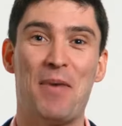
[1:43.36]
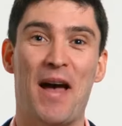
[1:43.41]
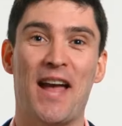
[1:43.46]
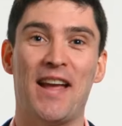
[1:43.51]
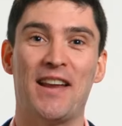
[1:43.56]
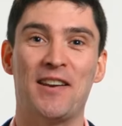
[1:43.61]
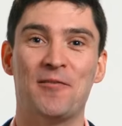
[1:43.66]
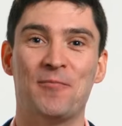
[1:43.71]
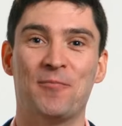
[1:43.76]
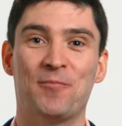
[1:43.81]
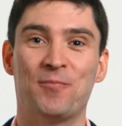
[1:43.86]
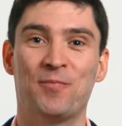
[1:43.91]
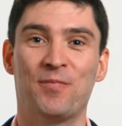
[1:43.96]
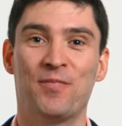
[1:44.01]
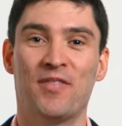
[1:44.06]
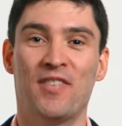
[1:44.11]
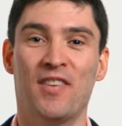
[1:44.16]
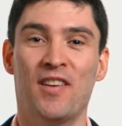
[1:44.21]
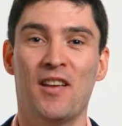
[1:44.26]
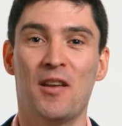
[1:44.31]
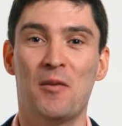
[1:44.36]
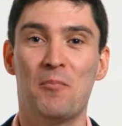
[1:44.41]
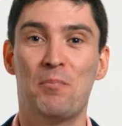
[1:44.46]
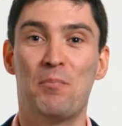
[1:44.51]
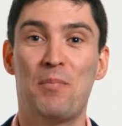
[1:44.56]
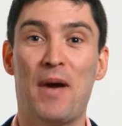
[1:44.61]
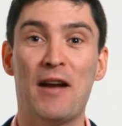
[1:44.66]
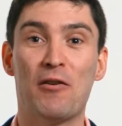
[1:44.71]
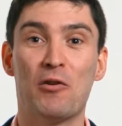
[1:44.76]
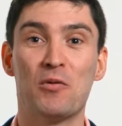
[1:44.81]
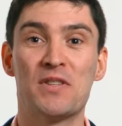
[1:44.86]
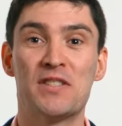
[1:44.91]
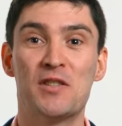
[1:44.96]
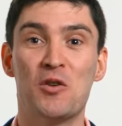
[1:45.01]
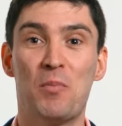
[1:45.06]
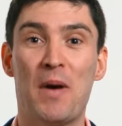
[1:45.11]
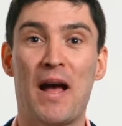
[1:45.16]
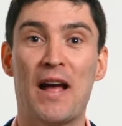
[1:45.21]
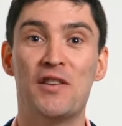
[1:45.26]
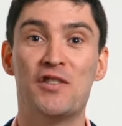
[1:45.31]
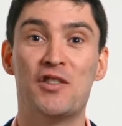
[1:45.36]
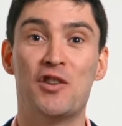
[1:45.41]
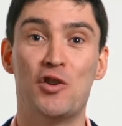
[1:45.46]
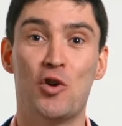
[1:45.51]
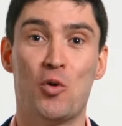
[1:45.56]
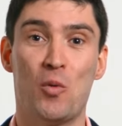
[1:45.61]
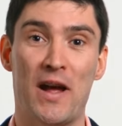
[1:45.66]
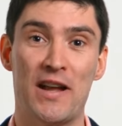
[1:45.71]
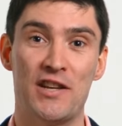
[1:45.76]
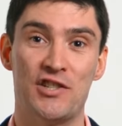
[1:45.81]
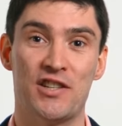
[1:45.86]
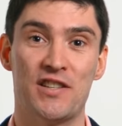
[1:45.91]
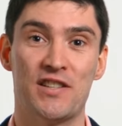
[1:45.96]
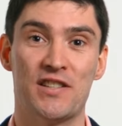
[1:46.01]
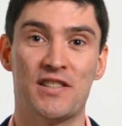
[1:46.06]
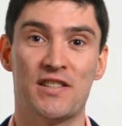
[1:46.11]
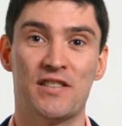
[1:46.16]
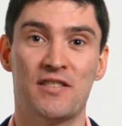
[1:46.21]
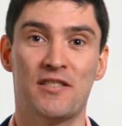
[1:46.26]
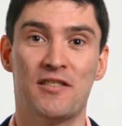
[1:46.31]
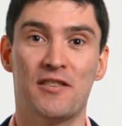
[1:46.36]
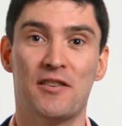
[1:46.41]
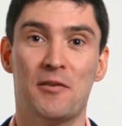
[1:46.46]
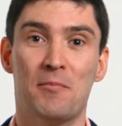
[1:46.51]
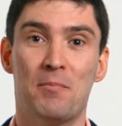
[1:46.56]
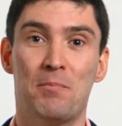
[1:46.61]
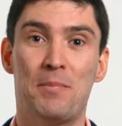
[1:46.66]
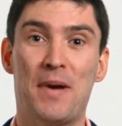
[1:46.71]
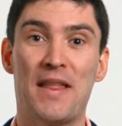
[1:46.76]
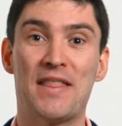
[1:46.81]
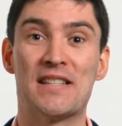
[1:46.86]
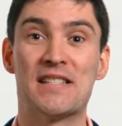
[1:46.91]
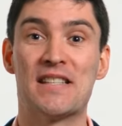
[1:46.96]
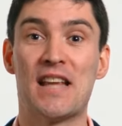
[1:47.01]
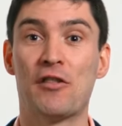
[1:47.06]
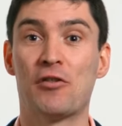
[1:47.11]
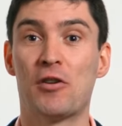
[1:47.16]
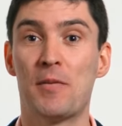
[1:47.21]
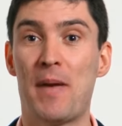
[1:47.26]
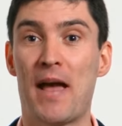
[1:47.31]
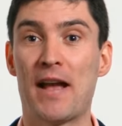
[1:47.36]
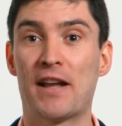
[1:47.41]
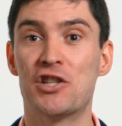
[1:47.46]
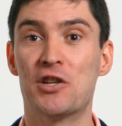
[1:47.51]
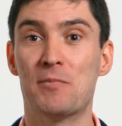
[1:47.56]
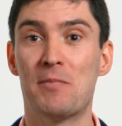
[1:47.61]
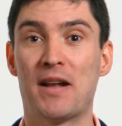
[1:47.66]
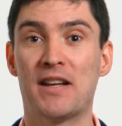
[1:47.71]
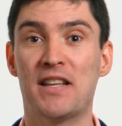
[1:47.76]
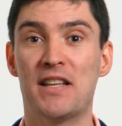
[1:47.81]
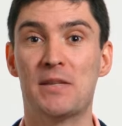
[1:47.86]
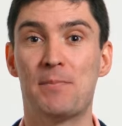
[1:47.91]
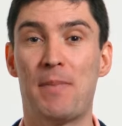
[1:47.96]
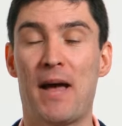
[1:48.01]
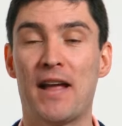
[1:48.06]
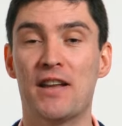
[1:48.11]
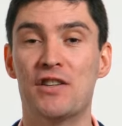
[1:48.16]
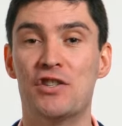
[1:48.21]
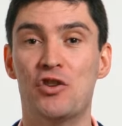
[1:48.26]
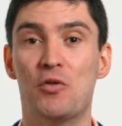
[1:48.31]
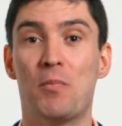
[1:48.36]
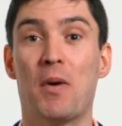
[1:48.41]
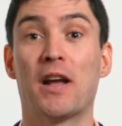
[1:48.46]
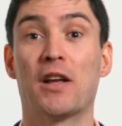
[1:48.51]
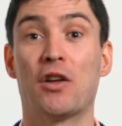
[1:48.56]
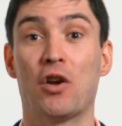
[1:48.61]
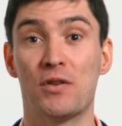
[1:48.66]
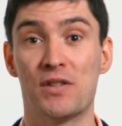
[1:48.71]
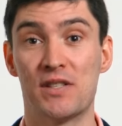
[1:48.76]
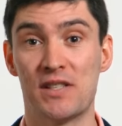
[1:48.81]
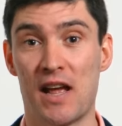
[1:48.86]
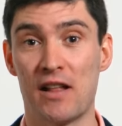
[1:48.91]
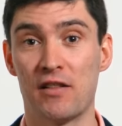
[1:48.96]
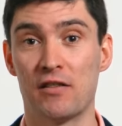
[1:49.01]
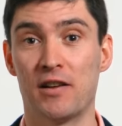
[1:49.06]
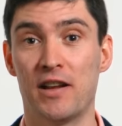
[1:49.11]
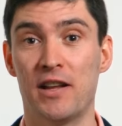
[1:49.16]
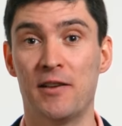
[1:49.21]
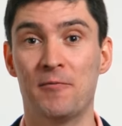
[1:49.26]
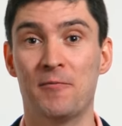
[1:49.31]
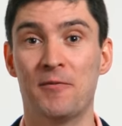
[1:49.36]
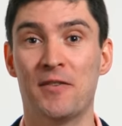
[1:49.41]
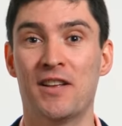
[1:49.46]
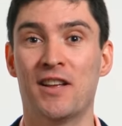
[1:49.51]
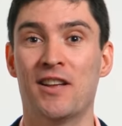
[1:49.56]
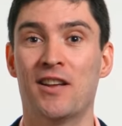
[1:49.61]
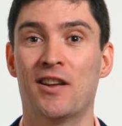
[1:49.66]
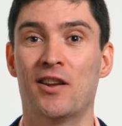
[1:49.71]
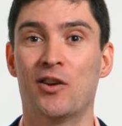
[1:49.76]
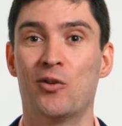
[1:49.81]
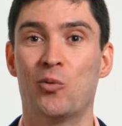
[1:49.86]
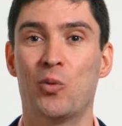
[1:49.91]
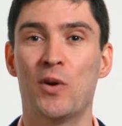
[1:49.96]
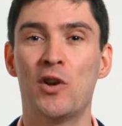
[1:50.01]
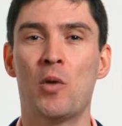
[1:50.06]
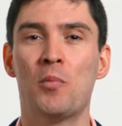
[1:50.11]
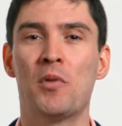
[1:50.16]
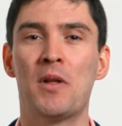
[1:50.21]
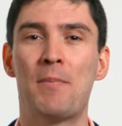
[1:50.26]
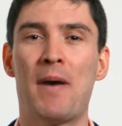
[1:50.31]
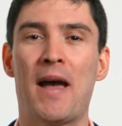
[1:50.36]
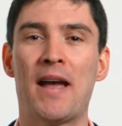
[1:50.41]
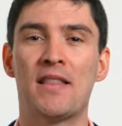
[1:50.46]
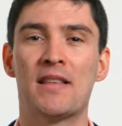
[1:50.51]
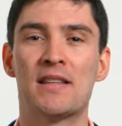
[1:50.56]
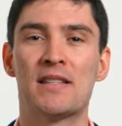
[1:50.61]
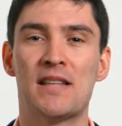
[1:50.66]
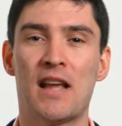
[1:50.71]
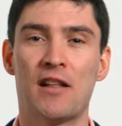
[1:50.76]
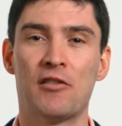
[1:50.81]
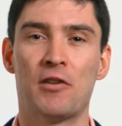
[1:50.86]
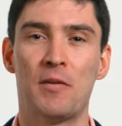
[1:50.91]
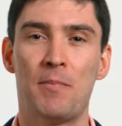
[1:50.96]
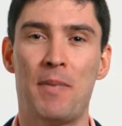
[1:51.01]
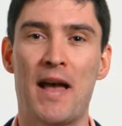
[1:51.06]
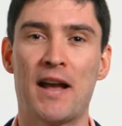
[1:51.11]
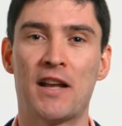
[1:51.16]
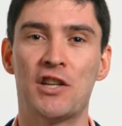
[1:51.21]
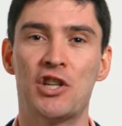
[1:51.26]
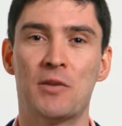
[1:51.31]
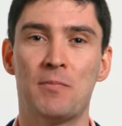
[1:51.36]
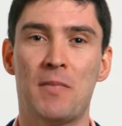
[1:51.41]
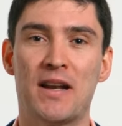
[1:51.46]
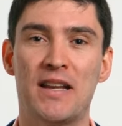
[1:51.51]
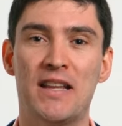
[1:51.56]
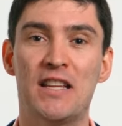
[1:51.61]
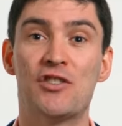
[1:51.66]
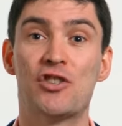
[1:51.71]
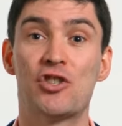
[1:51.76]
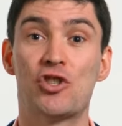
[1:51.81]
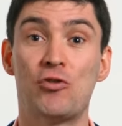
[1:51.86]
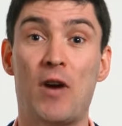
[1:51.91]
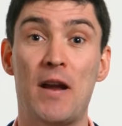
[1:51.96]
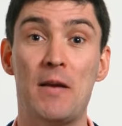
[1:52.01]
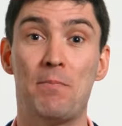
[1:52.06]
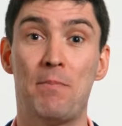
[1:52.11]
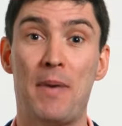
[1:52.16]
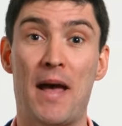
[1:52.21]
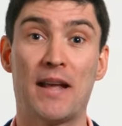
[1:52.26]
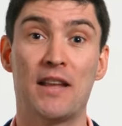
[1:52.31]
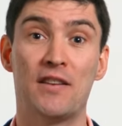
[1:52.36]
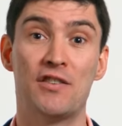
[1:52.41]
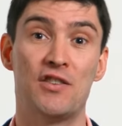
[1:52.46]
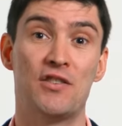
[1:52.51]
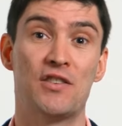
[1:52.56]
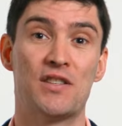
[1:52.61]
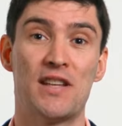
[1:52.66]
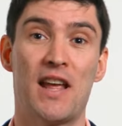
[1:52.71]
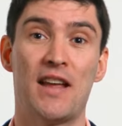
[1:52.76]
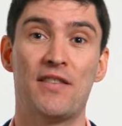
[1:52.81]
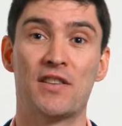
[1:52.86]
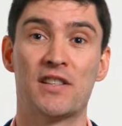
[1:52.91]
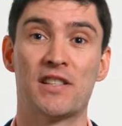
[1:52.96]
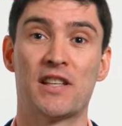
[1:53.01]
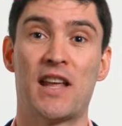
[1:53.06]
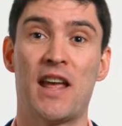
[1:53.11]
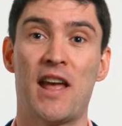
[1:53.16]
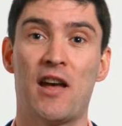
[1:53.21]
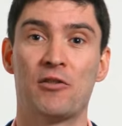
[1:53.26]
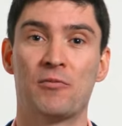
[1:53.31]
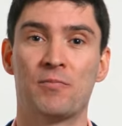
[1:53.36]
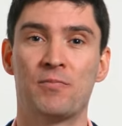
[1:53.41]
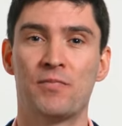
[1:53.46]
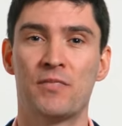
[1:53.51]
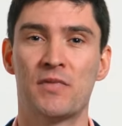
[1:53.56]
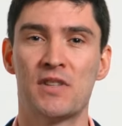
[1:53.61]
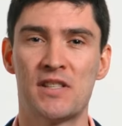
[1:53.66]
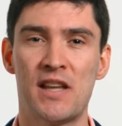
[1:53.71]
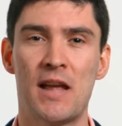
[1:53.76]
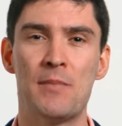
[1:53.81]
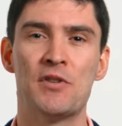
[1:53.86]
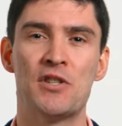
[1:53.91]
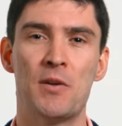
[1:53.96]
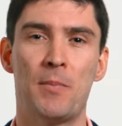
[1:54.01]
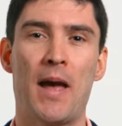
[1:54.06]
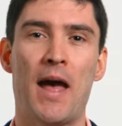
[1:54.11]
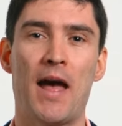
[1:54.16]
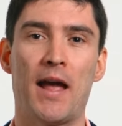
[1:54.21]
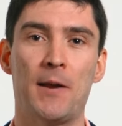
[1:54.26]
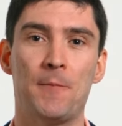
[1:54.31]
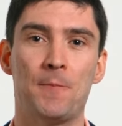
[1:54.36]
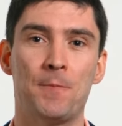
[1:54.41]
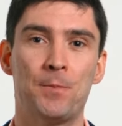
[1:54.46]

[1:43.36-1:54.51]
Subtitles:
paid? Payroll still pays you your wages, but the salary packaging money is paid to you by Go Salary. We normally pay the salary packaging money straight back into your savings account, same as your pay,